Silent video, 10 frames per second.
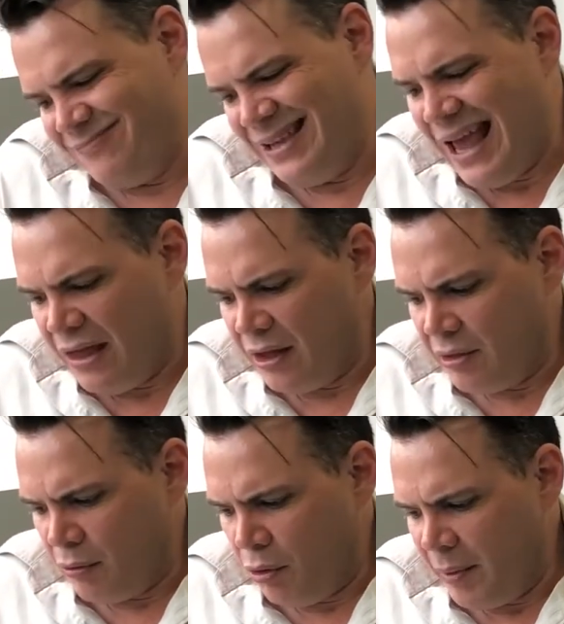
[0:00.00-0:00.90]
Yeah,
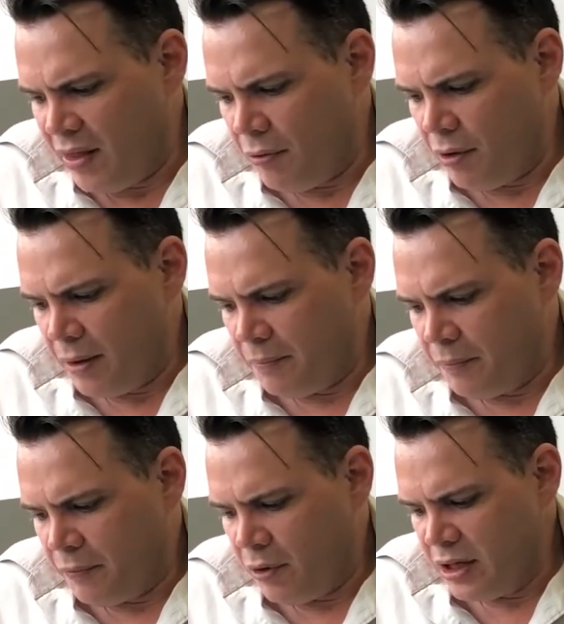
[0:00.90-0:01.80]
they're all about their right
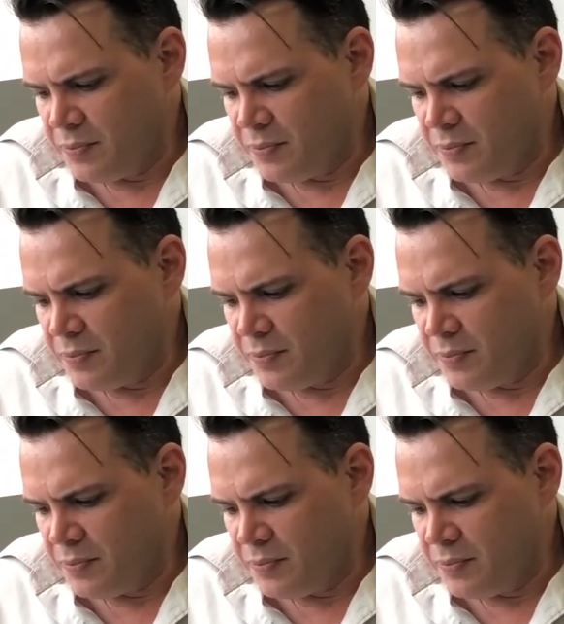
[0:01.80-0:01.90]
price.